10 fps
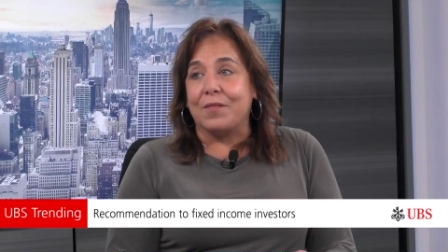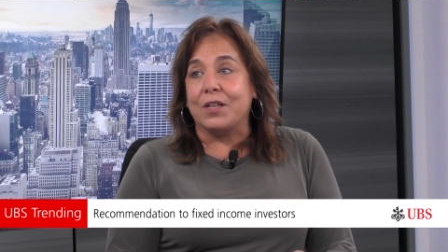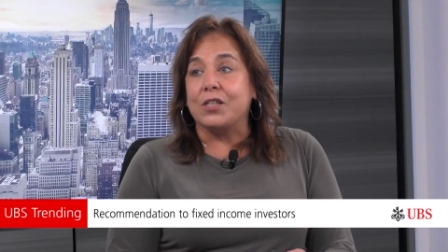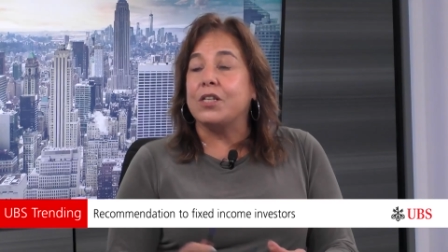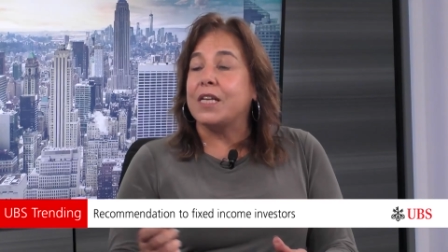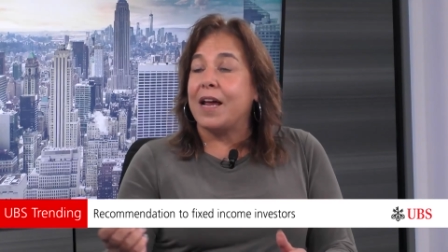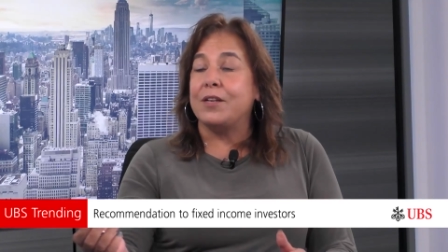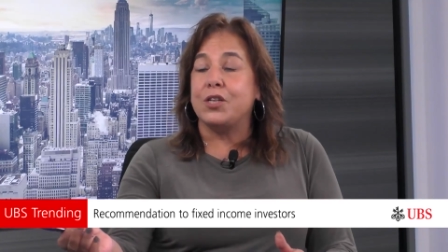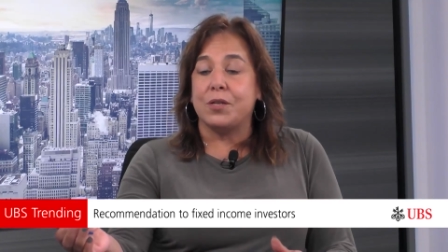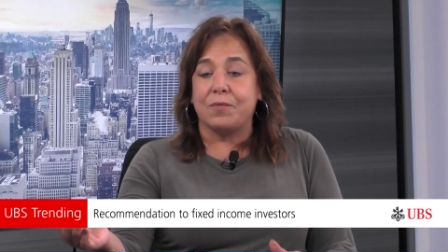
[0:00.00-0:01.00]
of volatility,
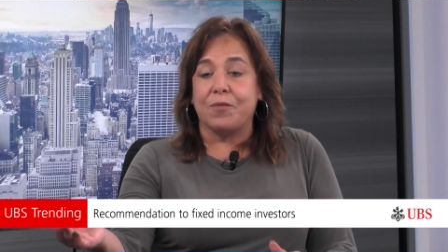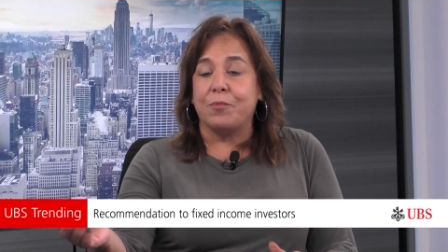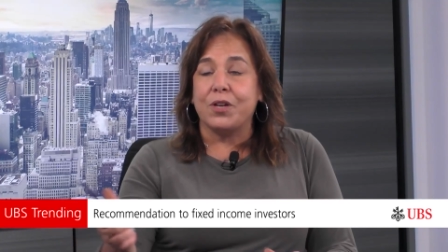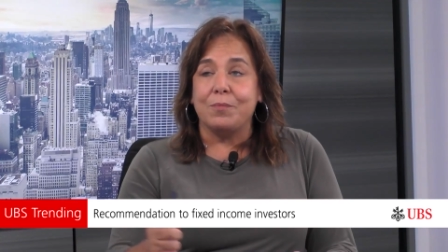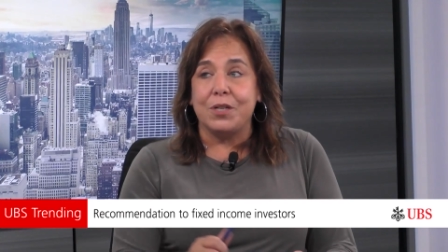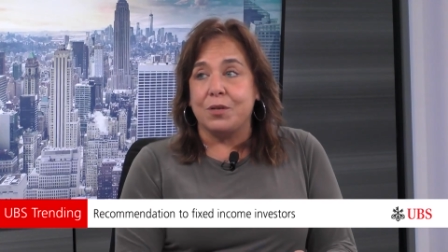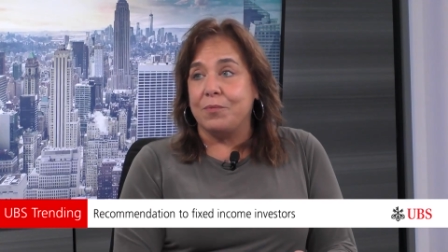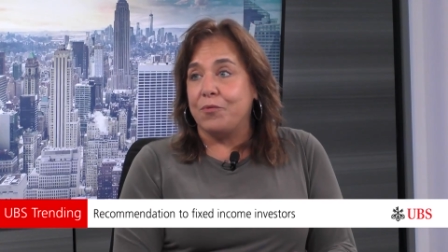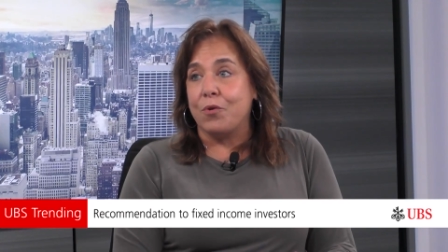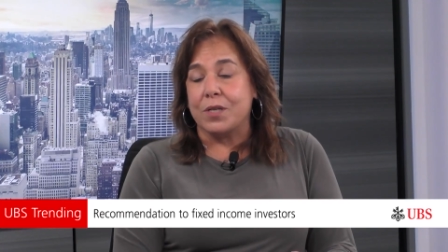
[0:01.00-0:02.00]
and just from what you mentioned
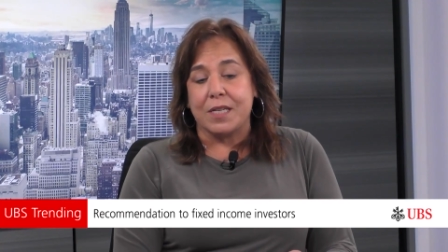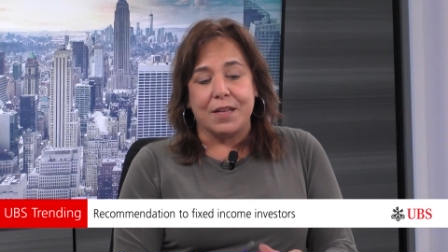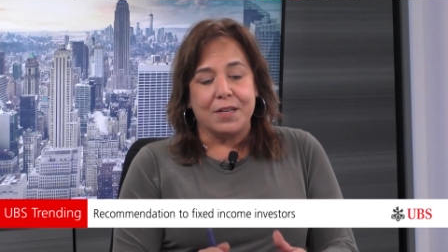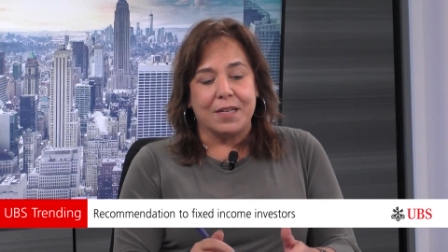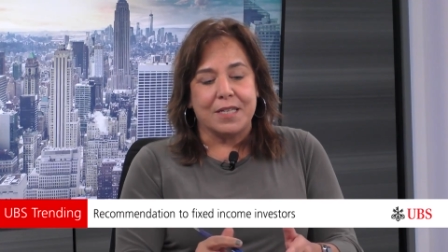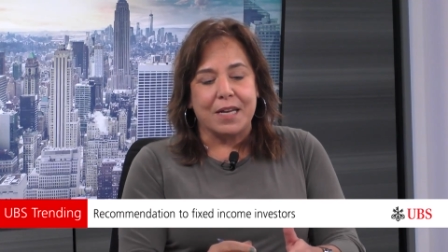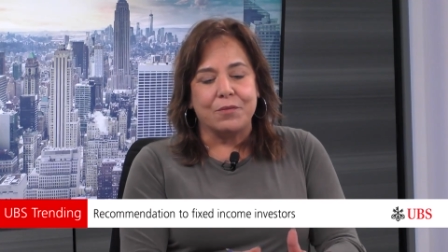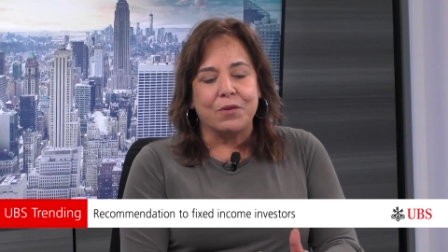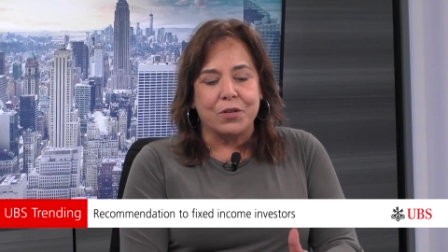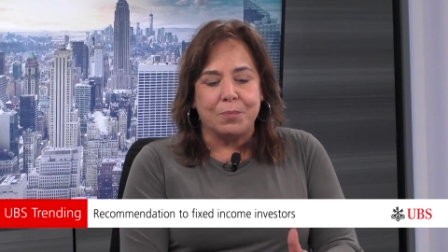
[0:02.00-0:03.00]
before, it's not it's not
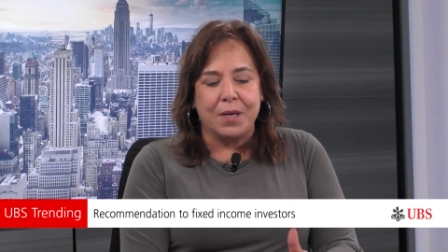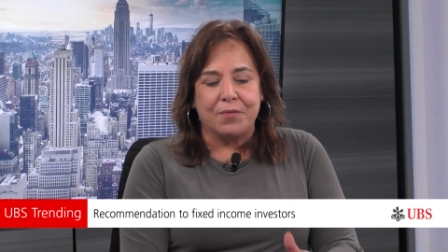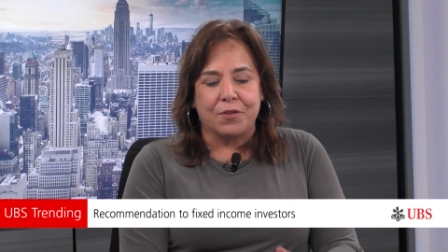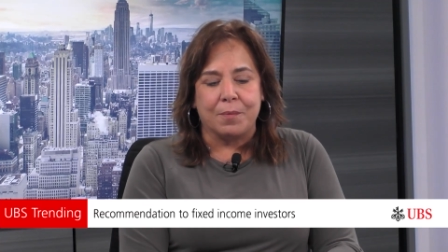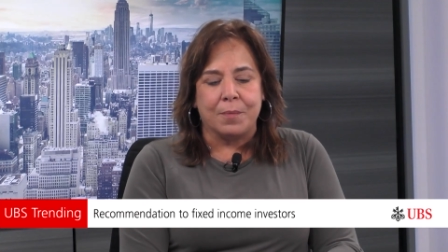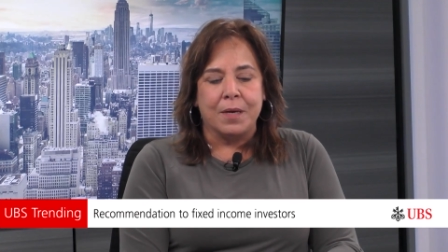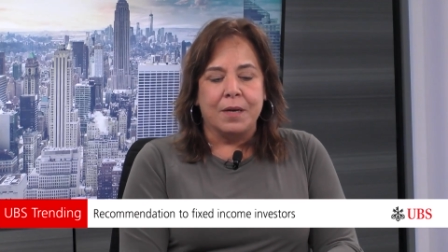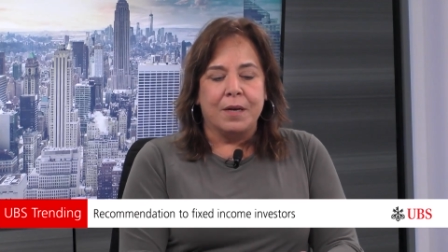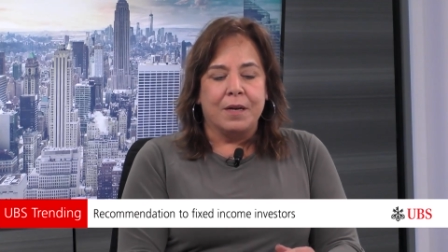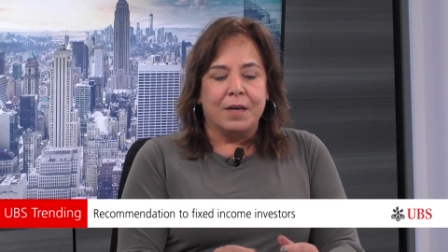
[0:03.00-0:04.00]
only going to be from
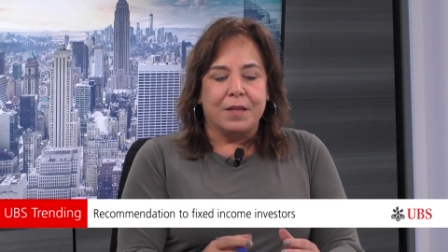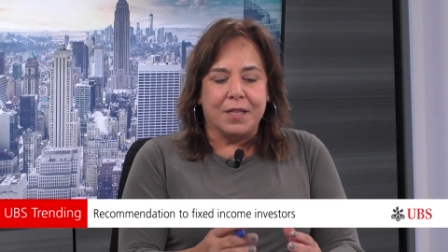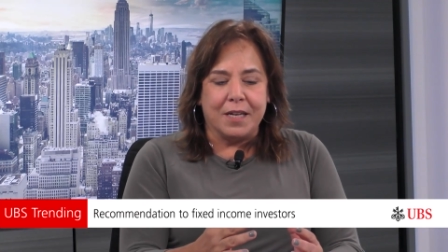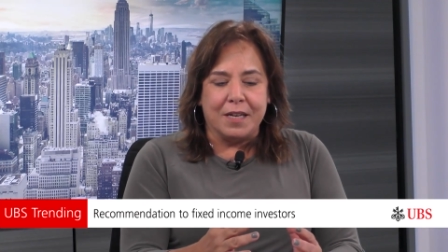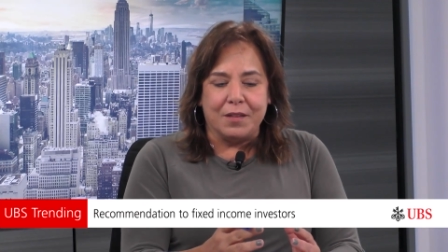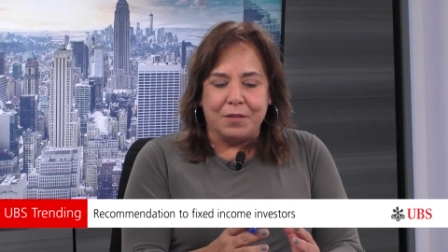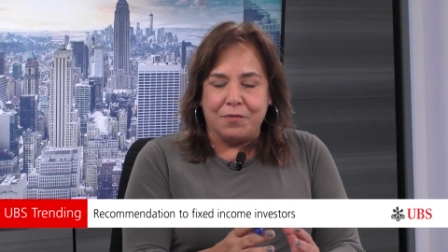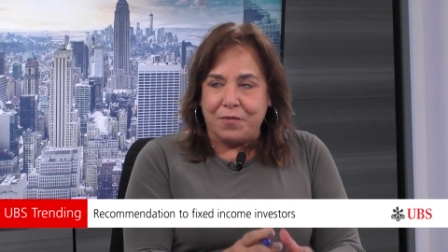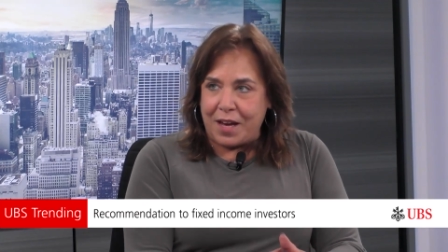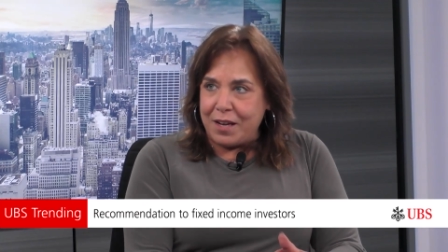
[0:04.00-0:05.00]
the the
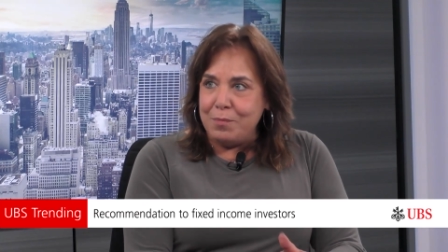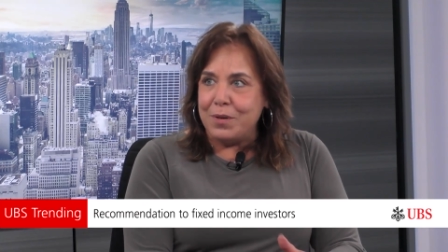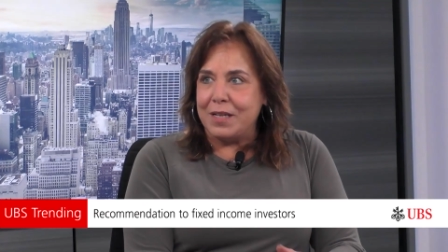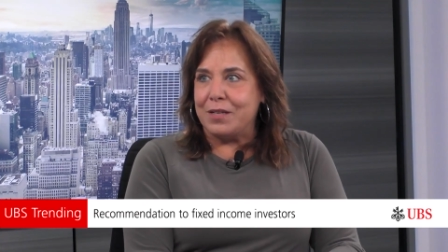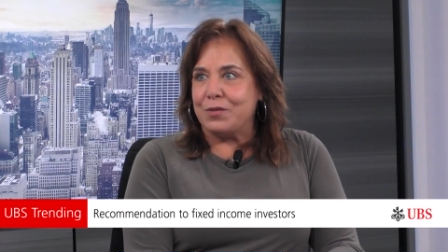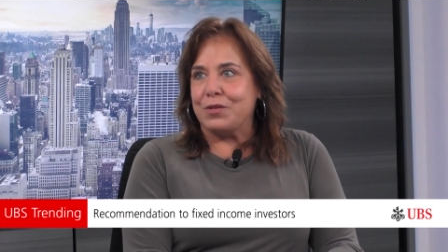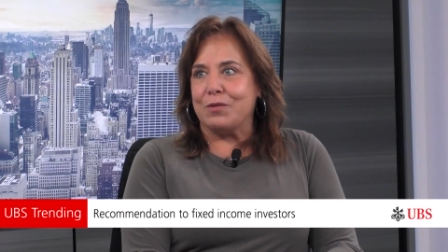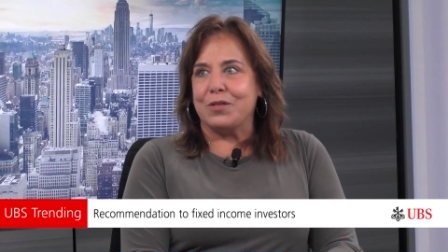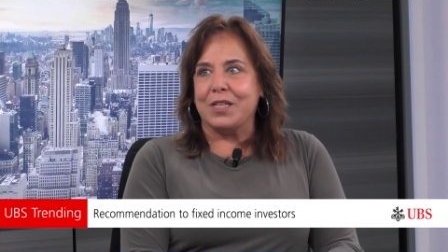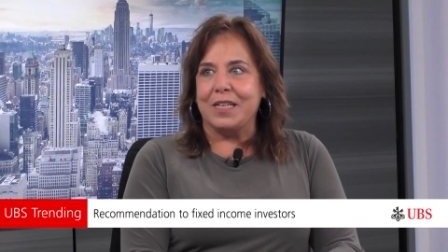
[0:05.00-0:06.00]
Fed, but there's the
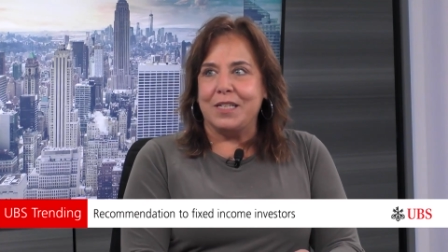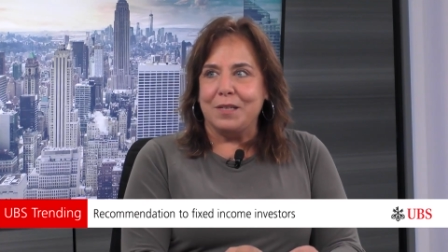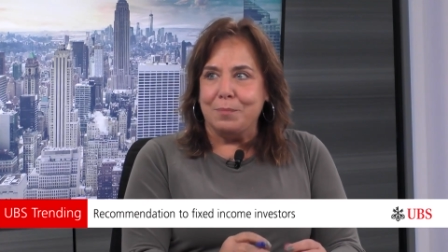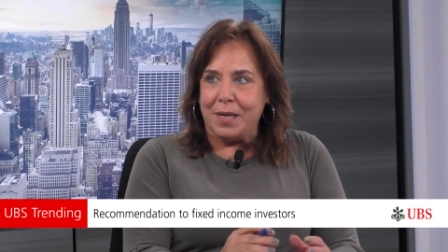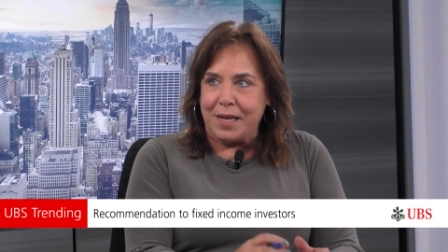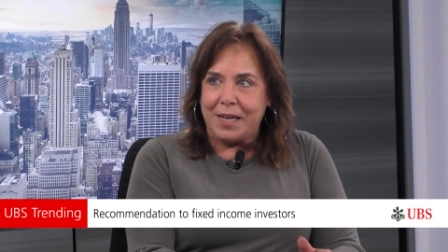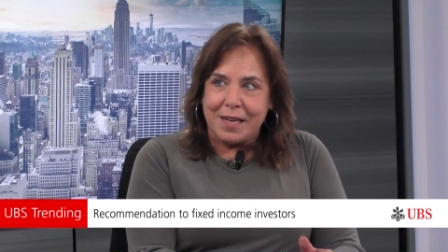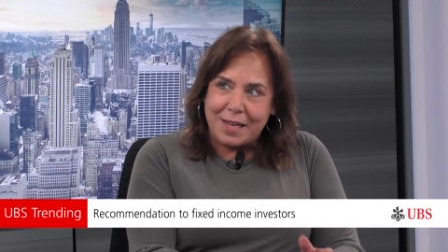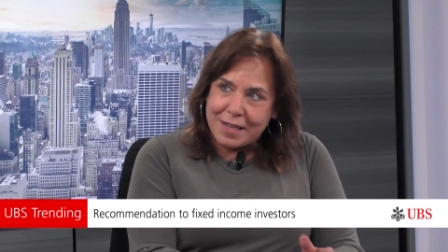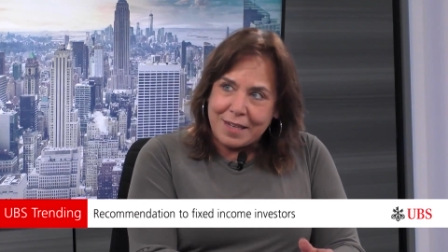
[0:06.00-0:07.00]
ECB
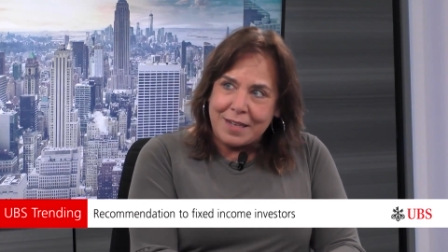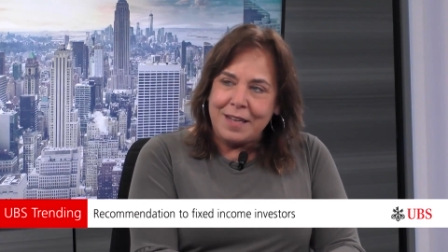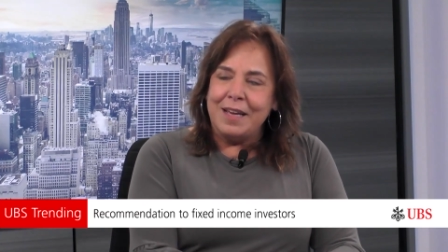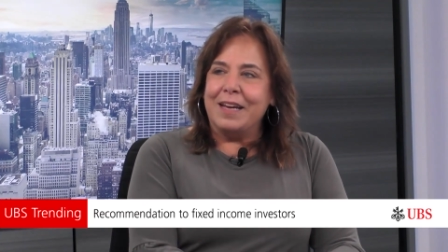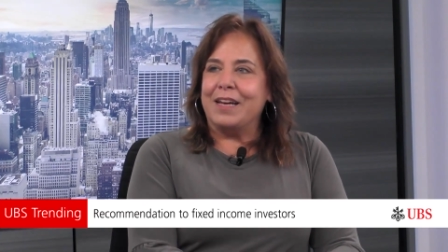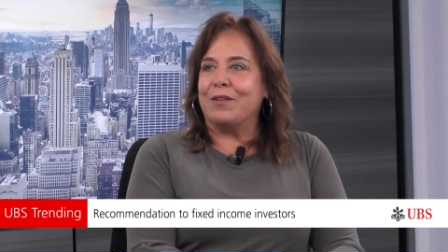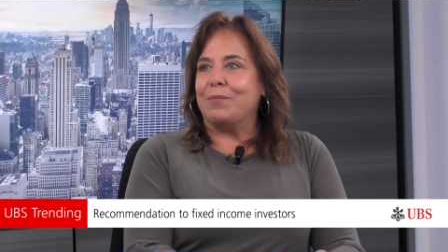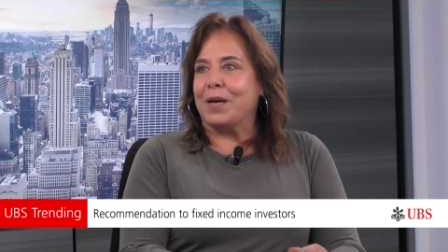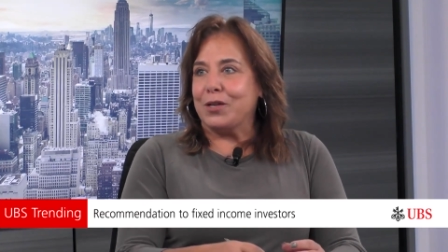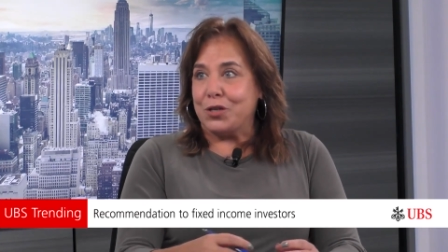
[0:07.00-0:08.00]
mm-hmm. and you know the
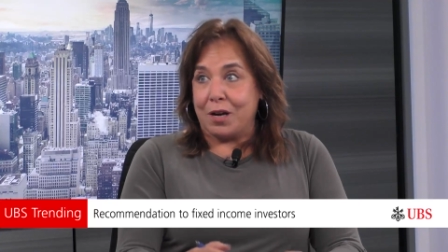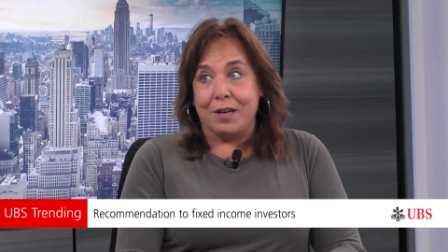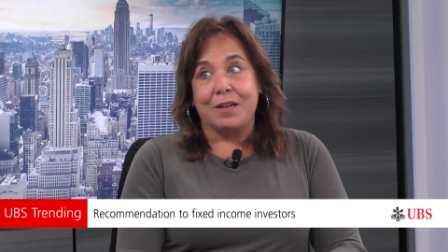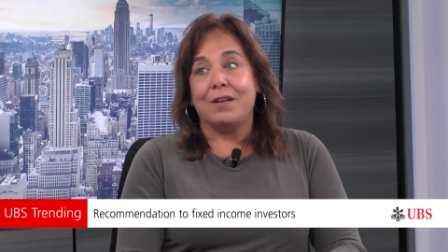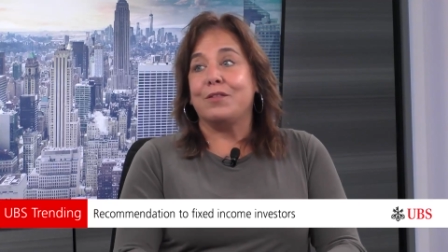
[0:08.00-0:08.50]
Bank of China.